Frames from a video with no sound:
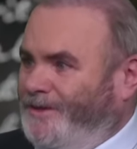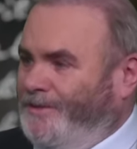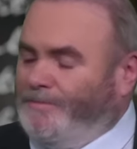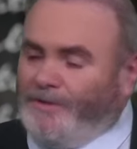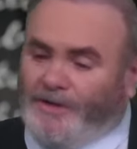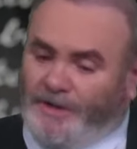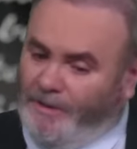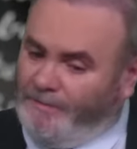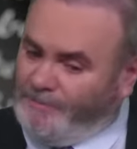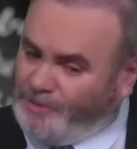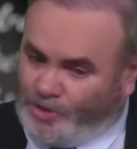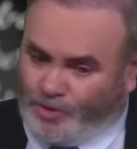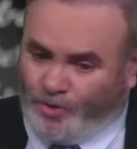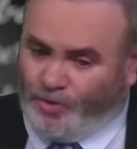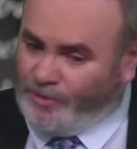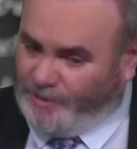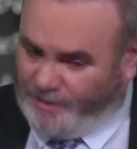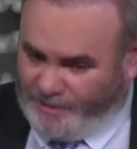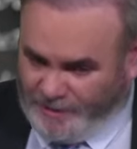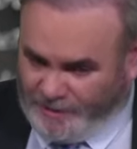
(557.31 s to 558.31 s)
But I'm
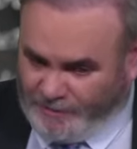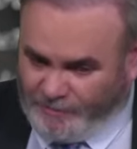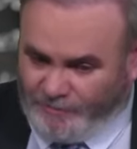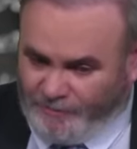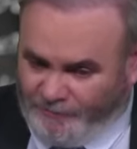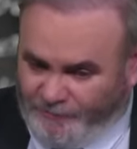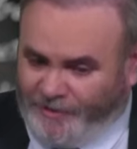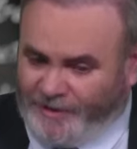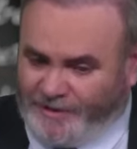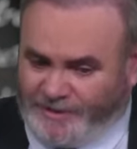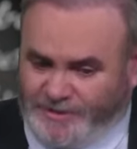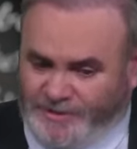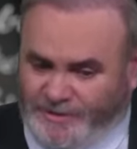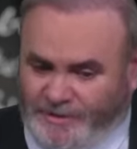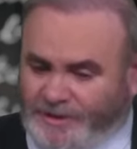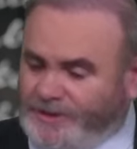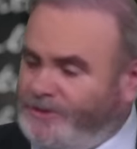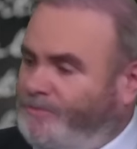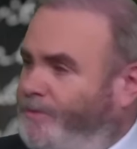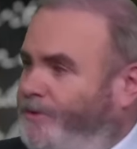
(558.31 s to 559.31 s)
sure it, it reflects an
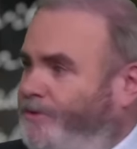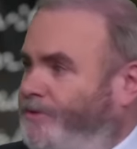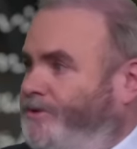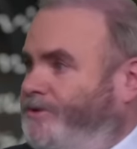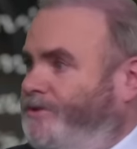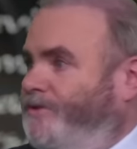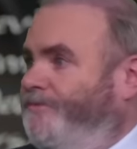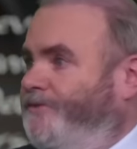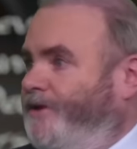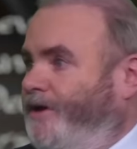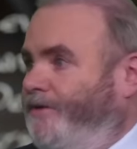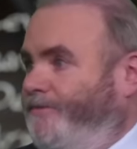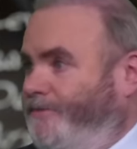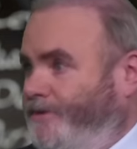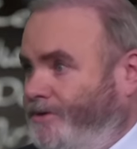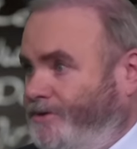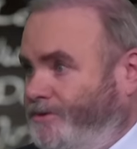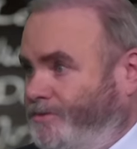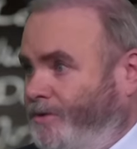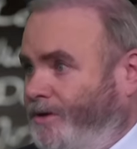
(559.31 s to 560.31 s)
experience of
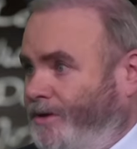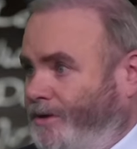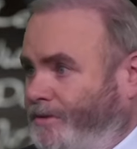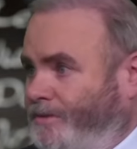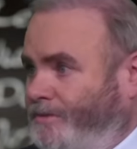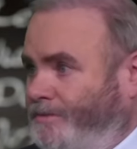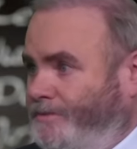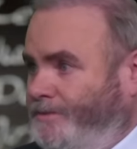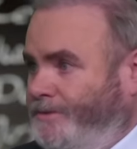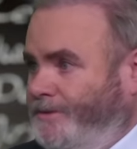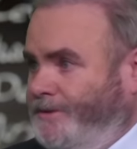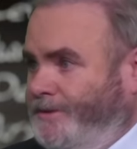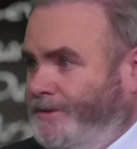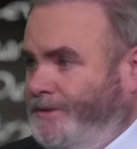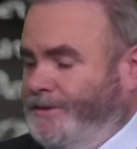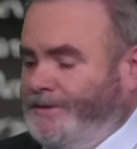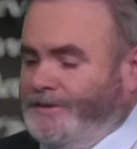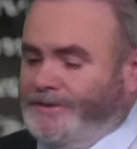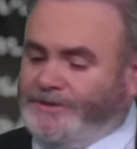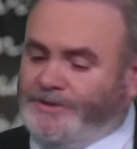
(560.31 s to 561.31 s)
David as well. Yeah.
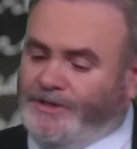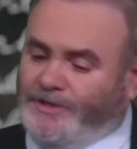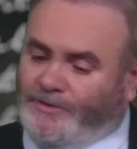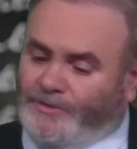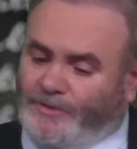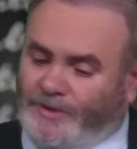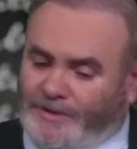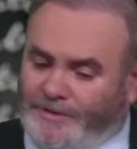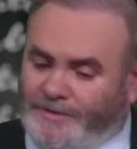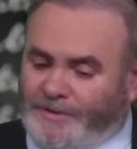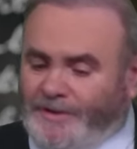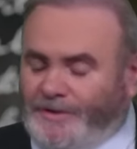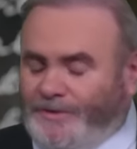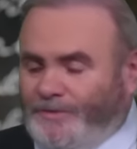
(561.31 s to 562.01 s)
So uh,